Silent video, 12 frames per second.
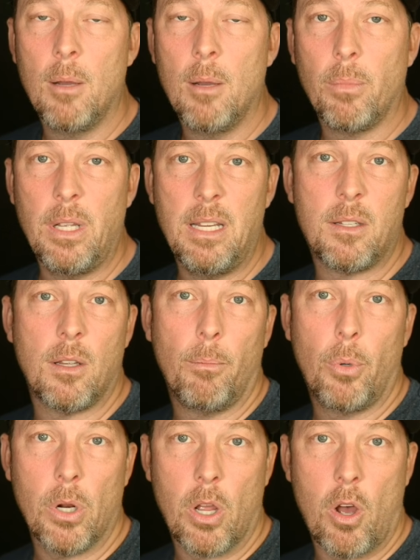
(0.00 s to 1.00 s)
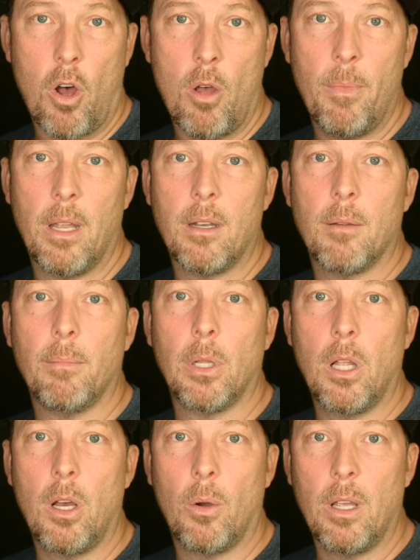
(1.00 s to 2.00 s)
Please put a comment
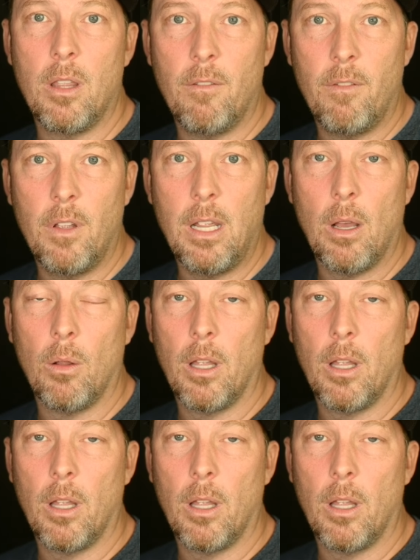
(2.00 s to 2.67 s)
below in the video